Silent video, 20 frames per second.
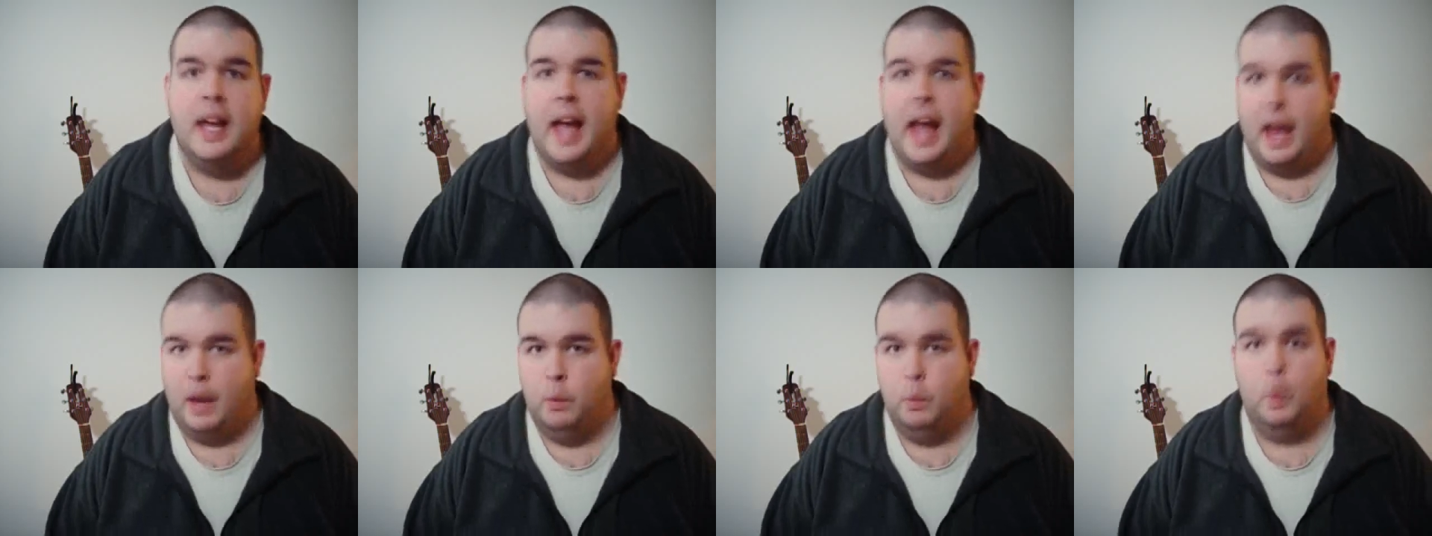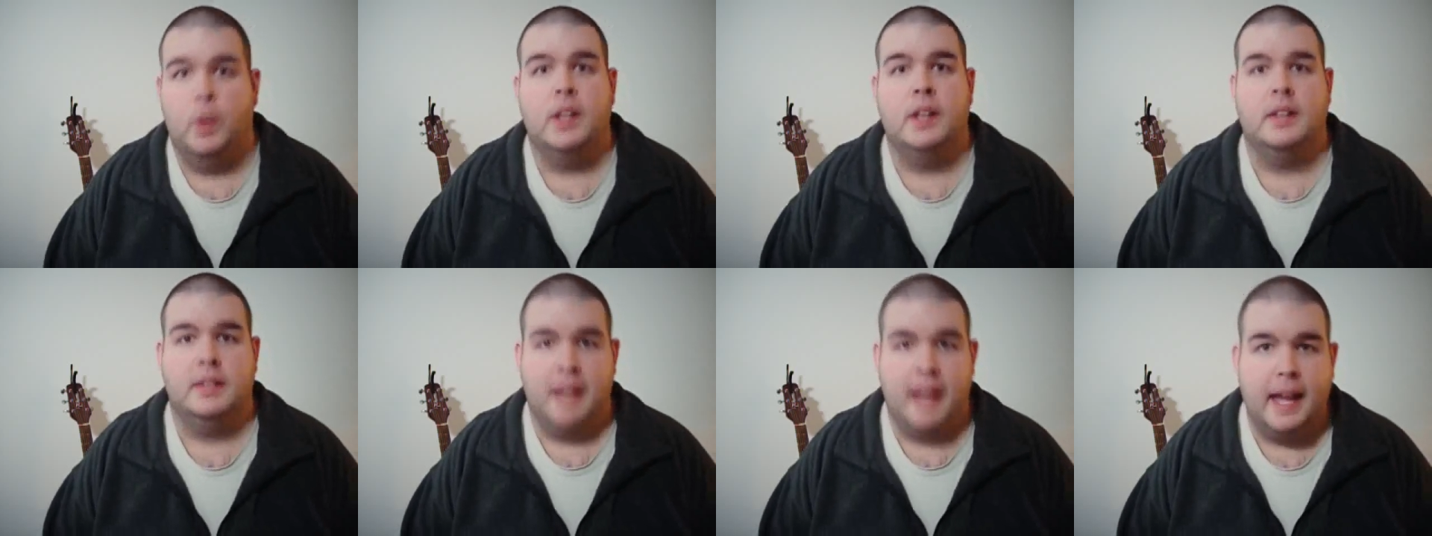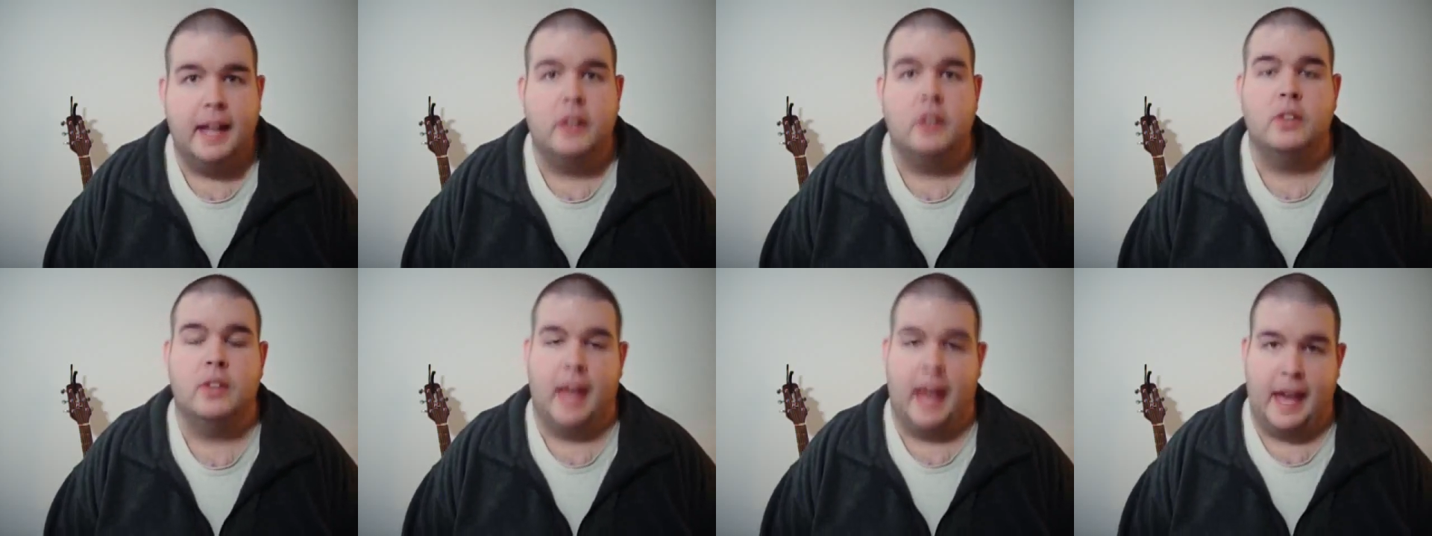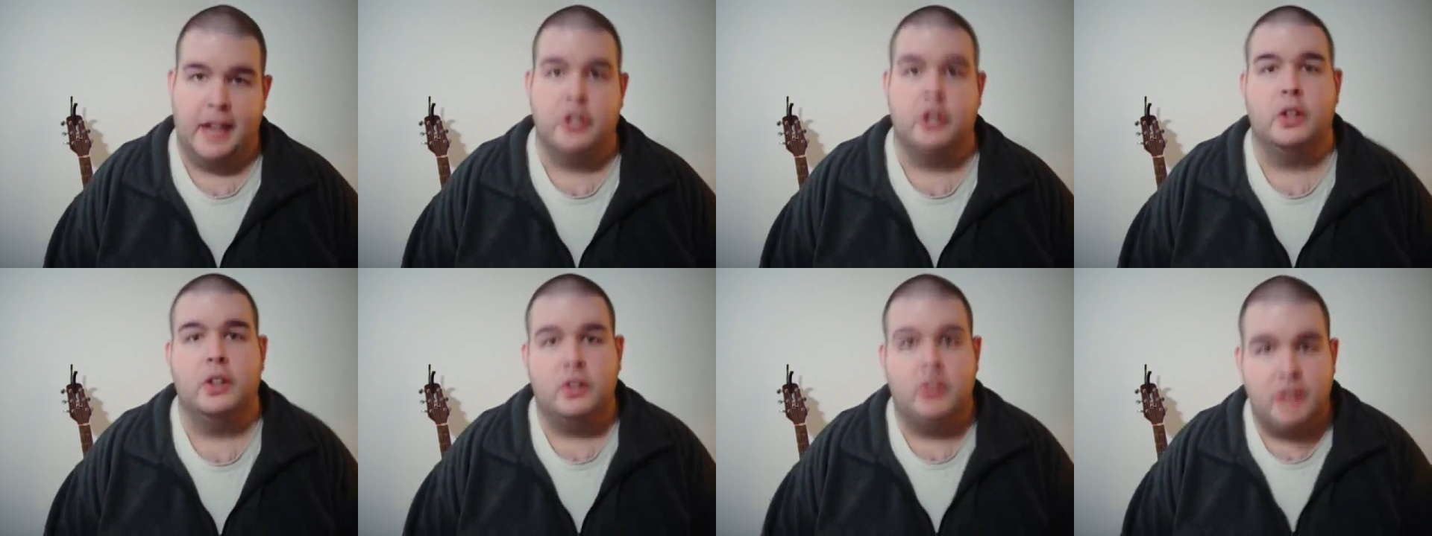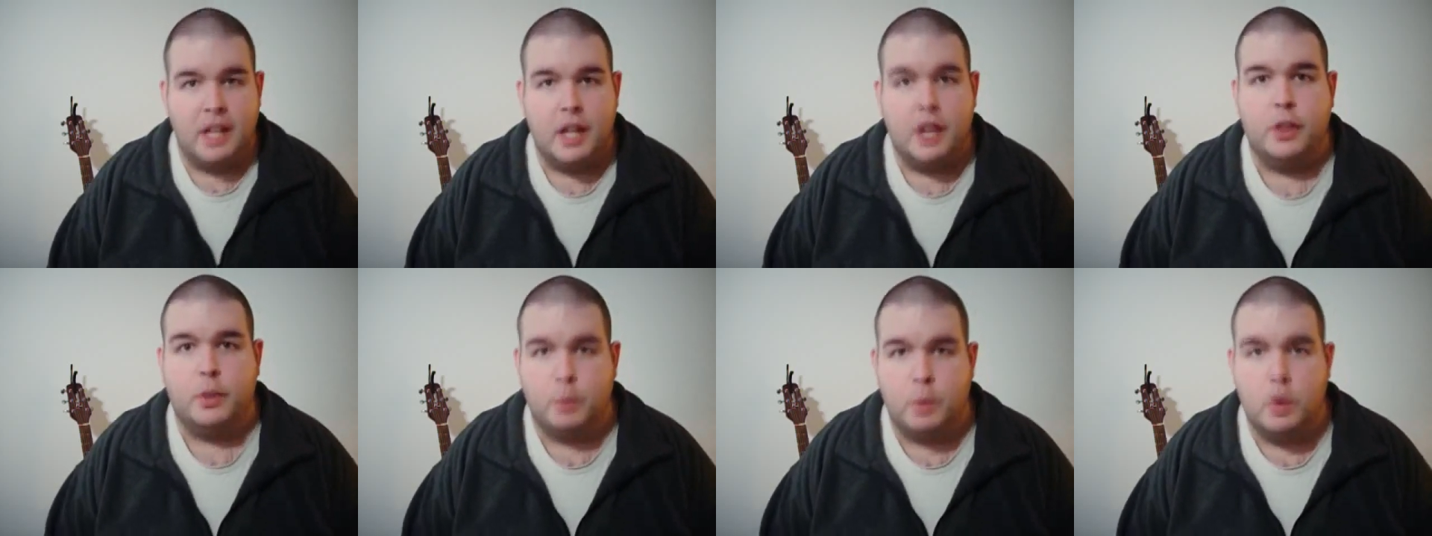and what it takes to actually
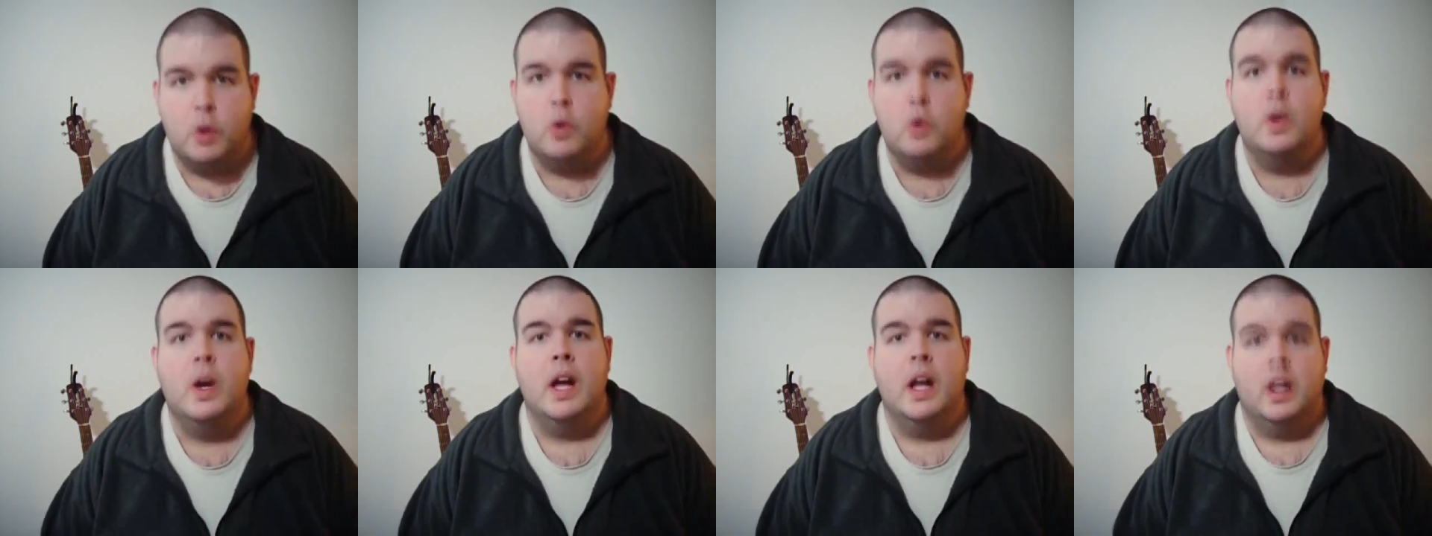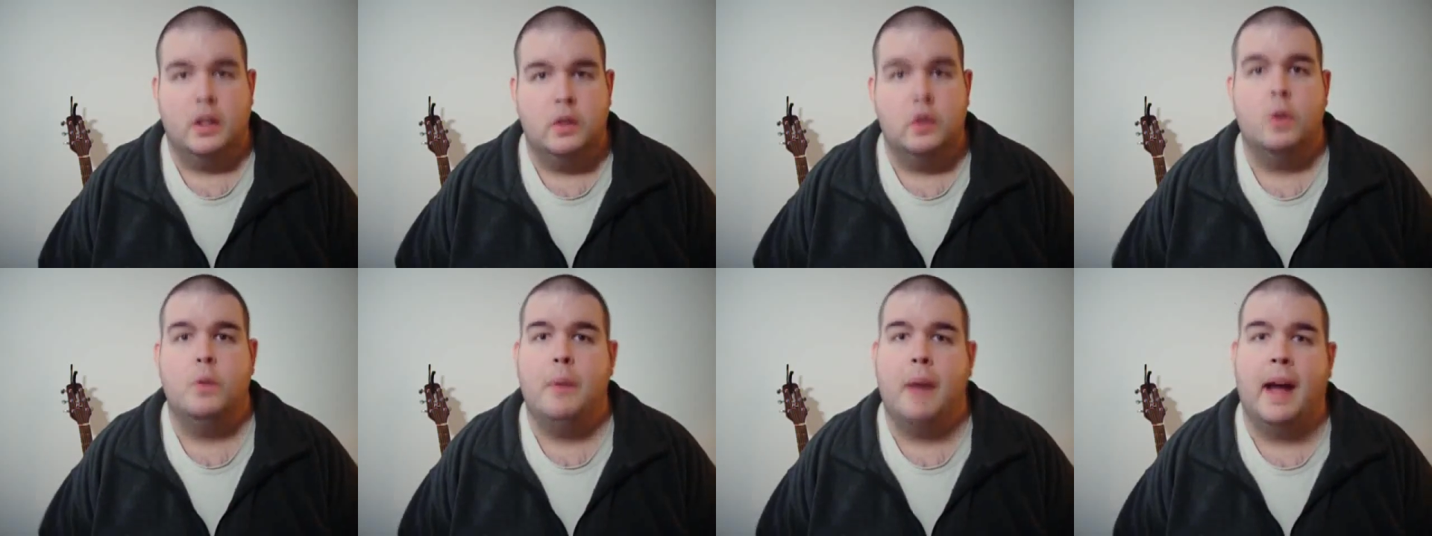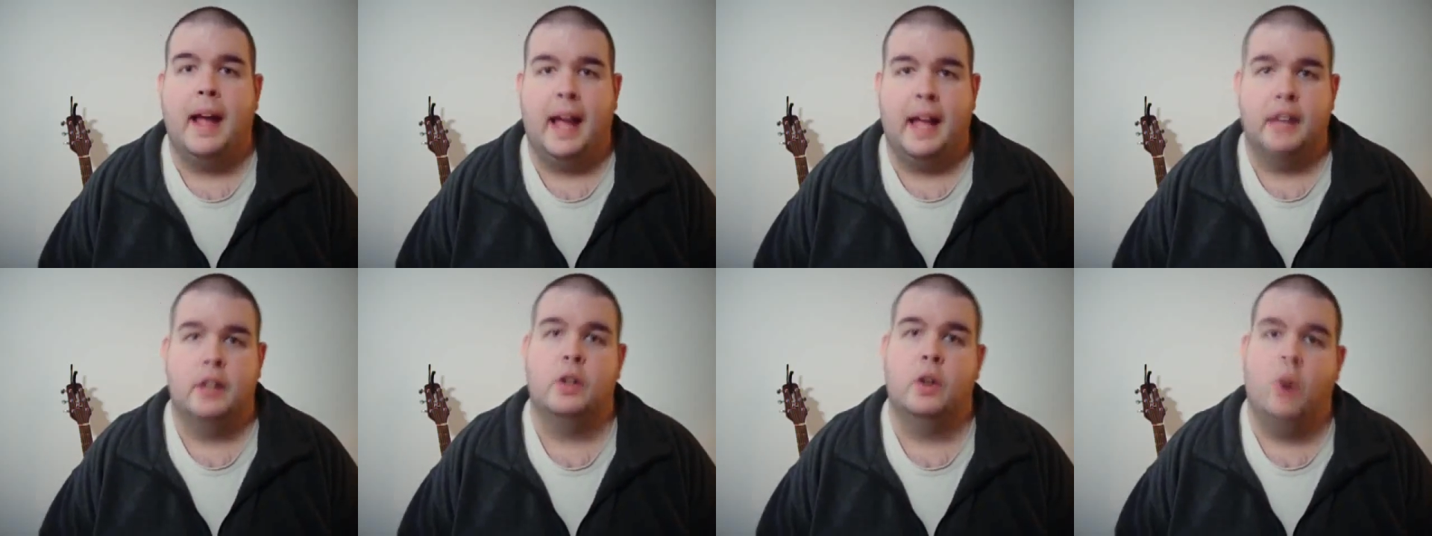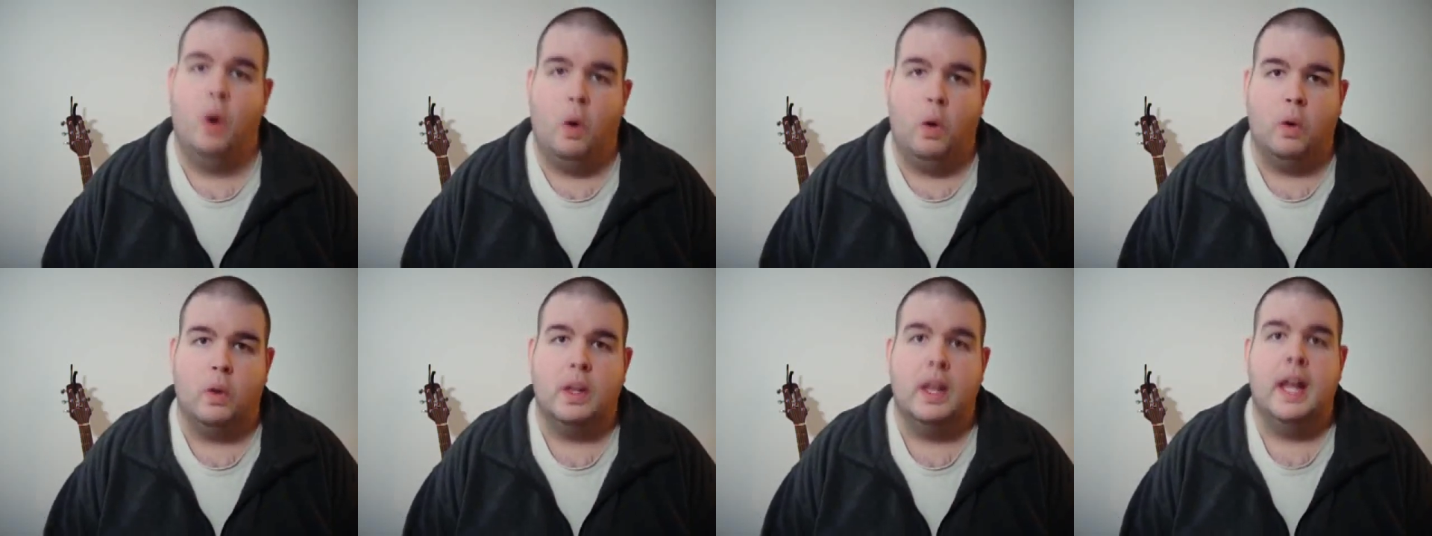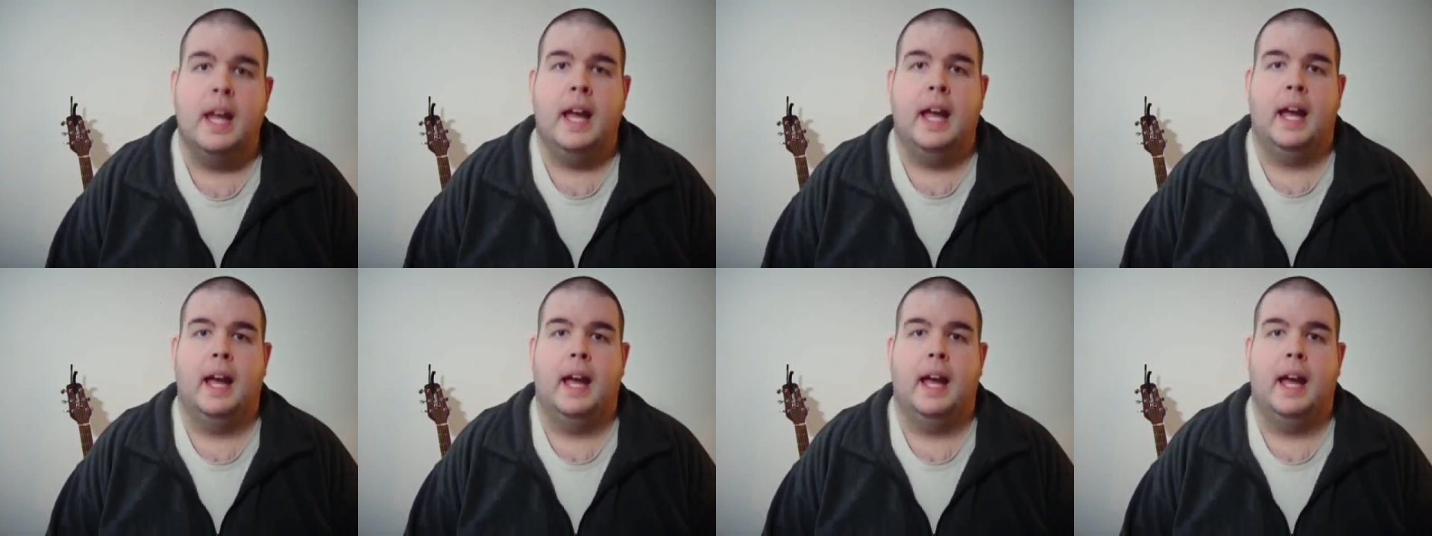see through to my end goal?